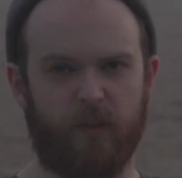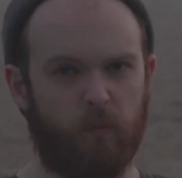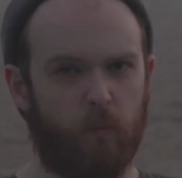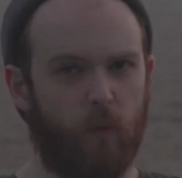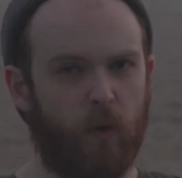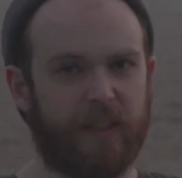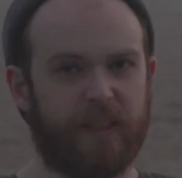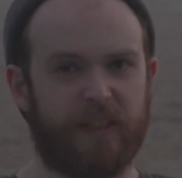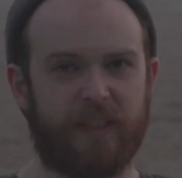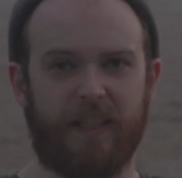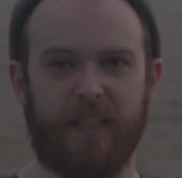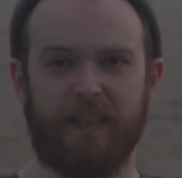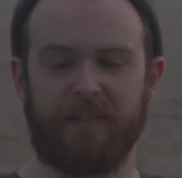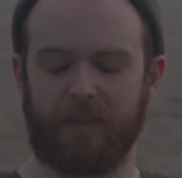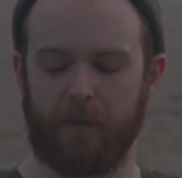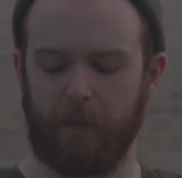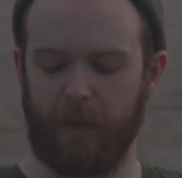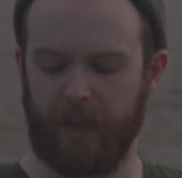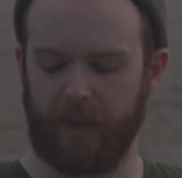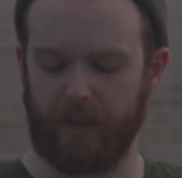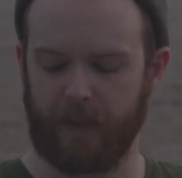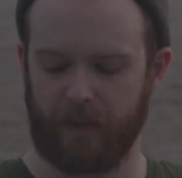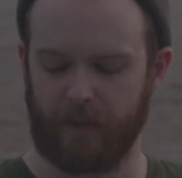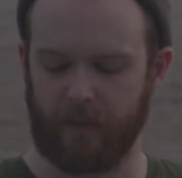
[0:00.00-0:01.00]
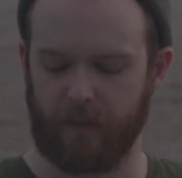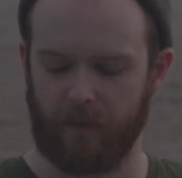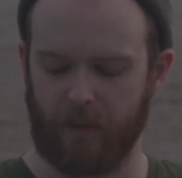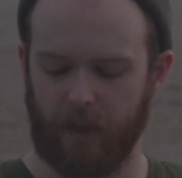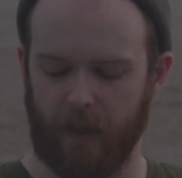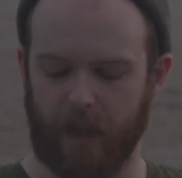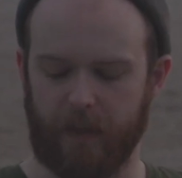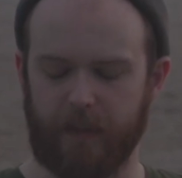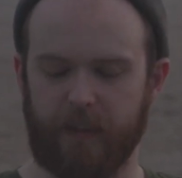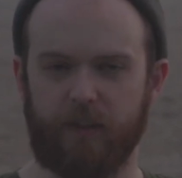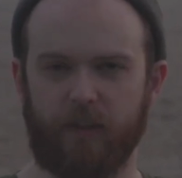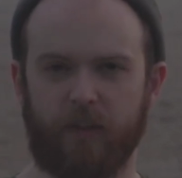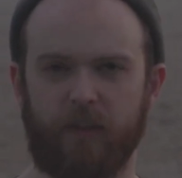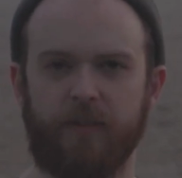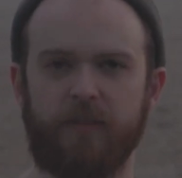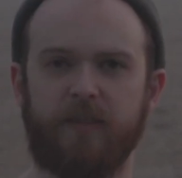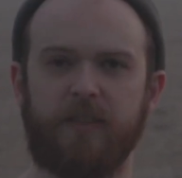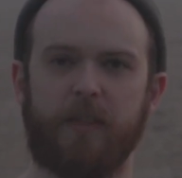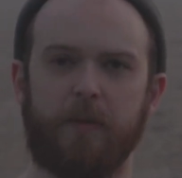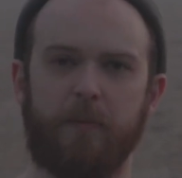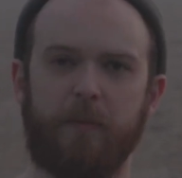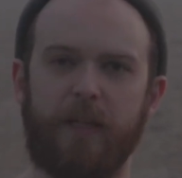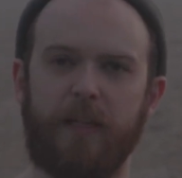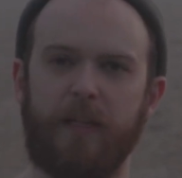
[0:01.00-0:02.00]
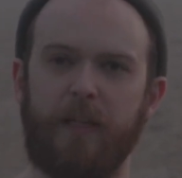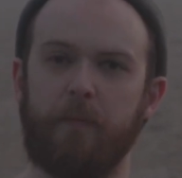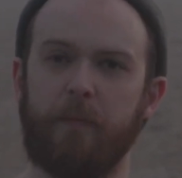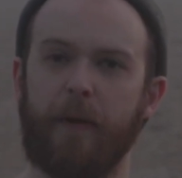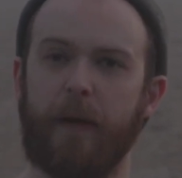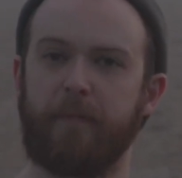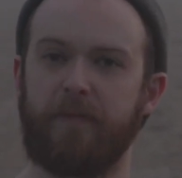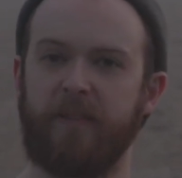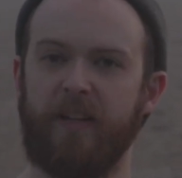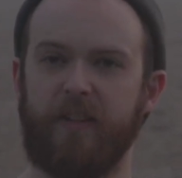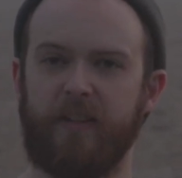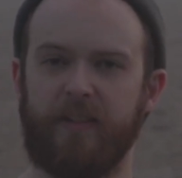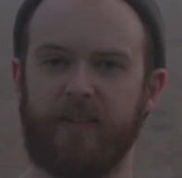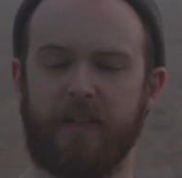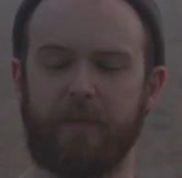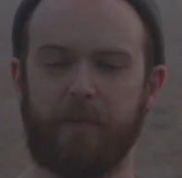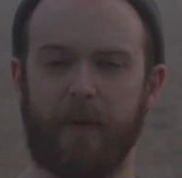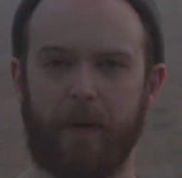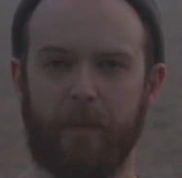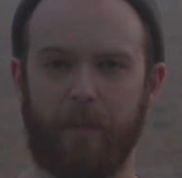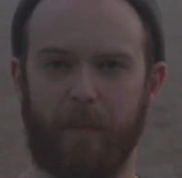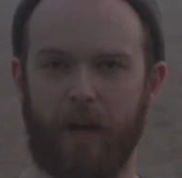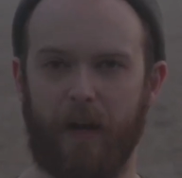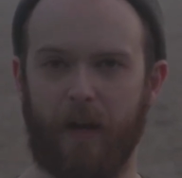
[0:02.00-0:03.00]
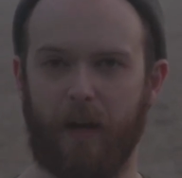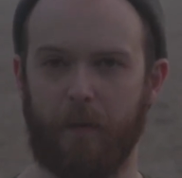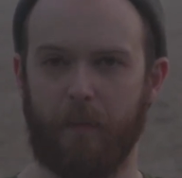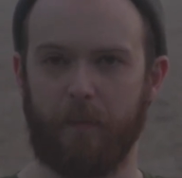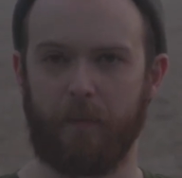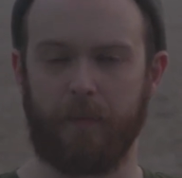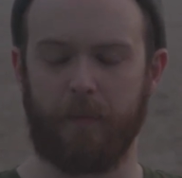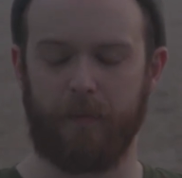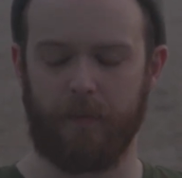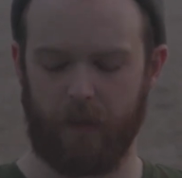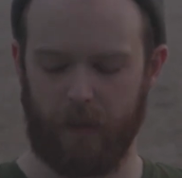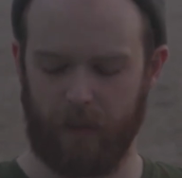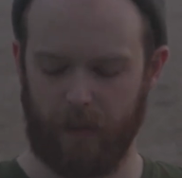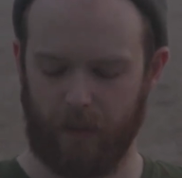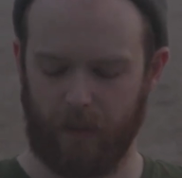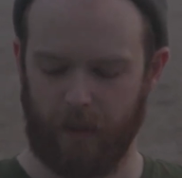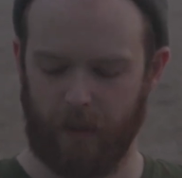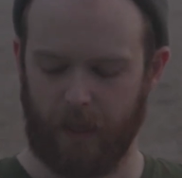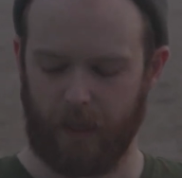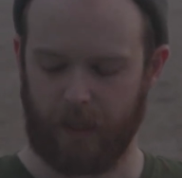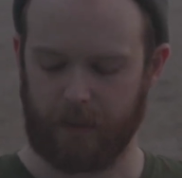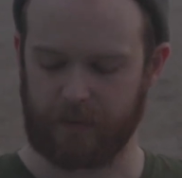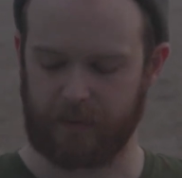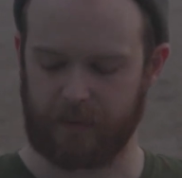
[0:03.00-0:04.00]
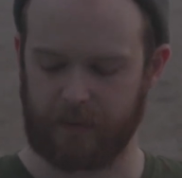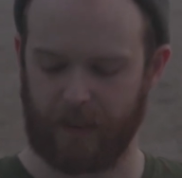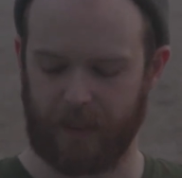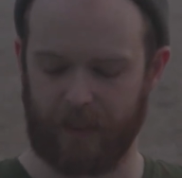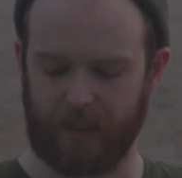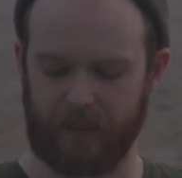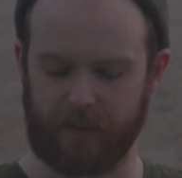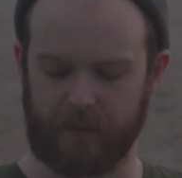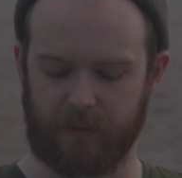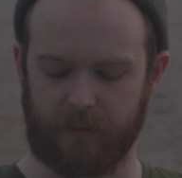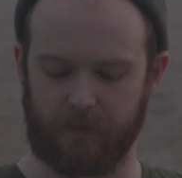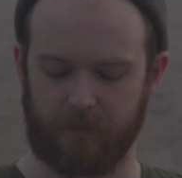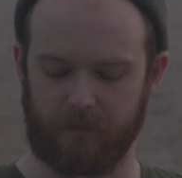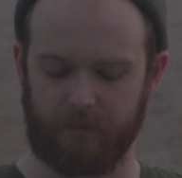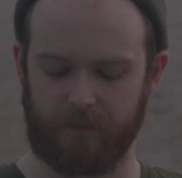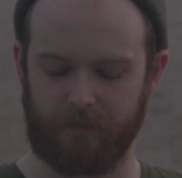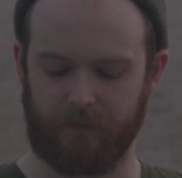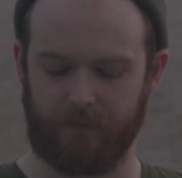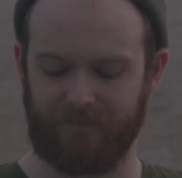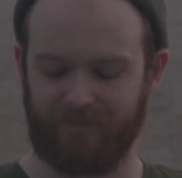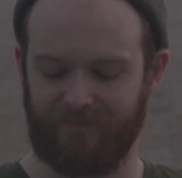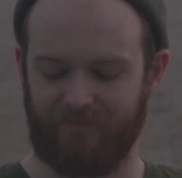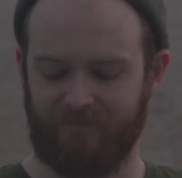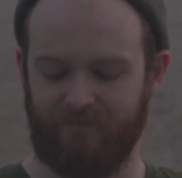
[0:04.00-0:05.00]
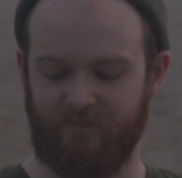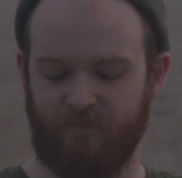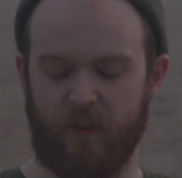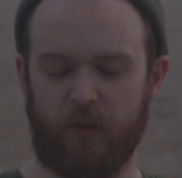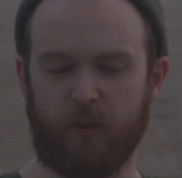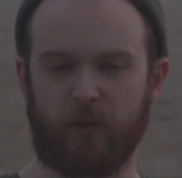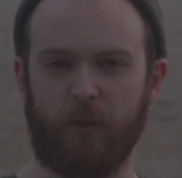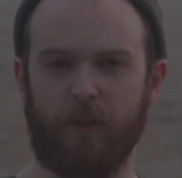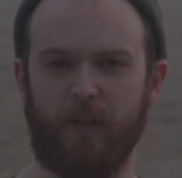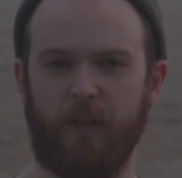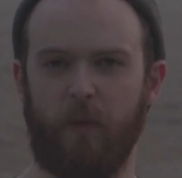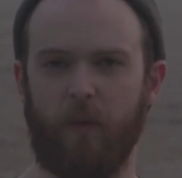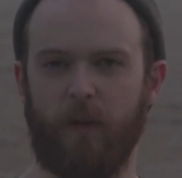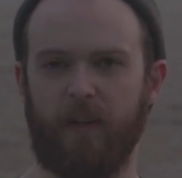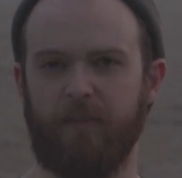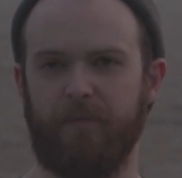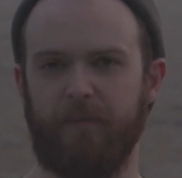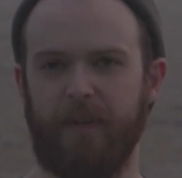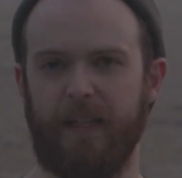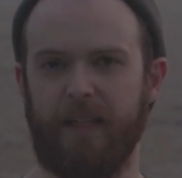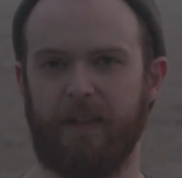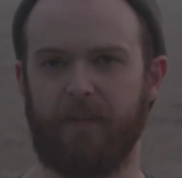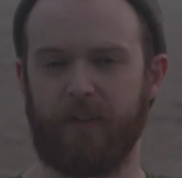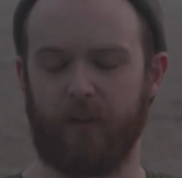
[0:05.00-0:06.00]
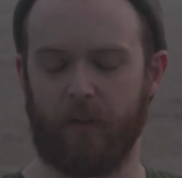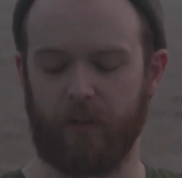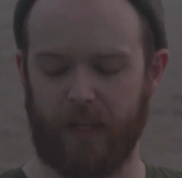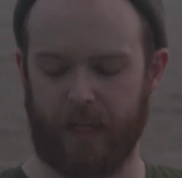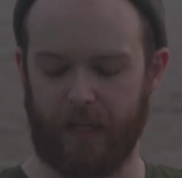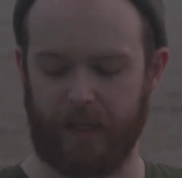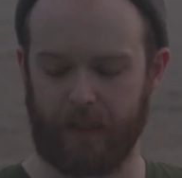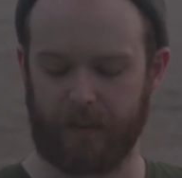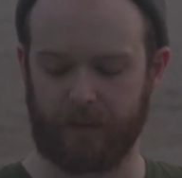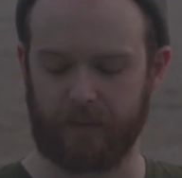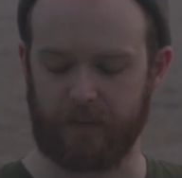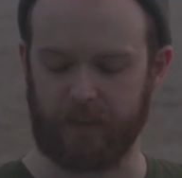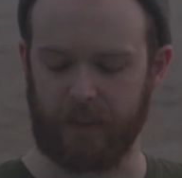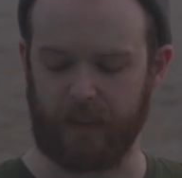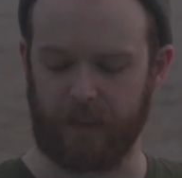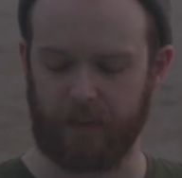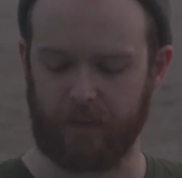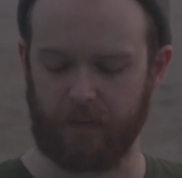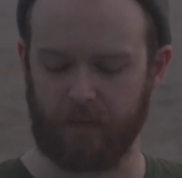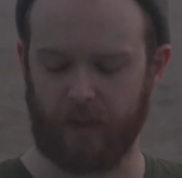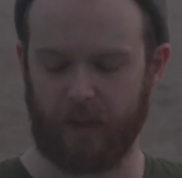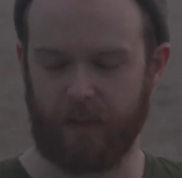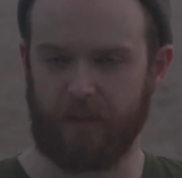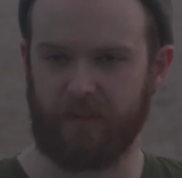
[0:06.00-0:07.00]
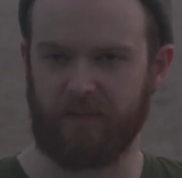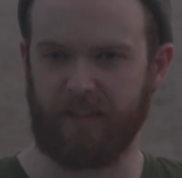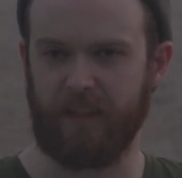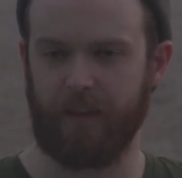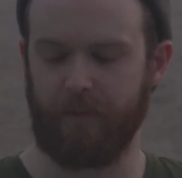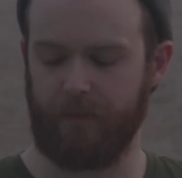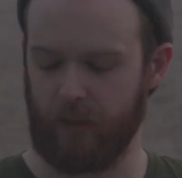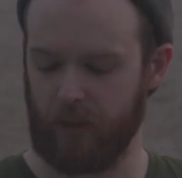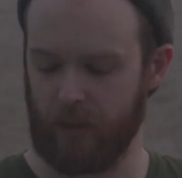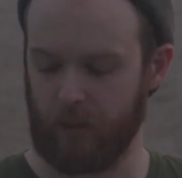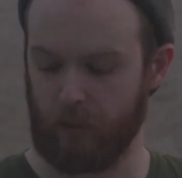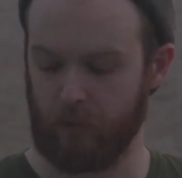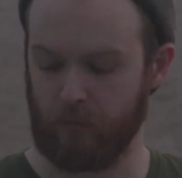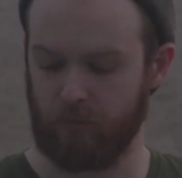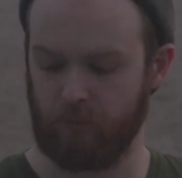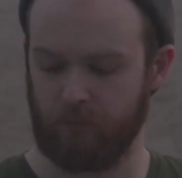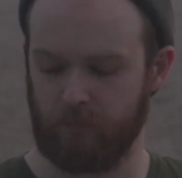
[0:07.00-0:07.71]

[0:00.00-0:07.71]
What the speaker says: one seat remaining, and he turns to me, my brother, and my mom and says, there's only one of me to fill that next seat, and three of you.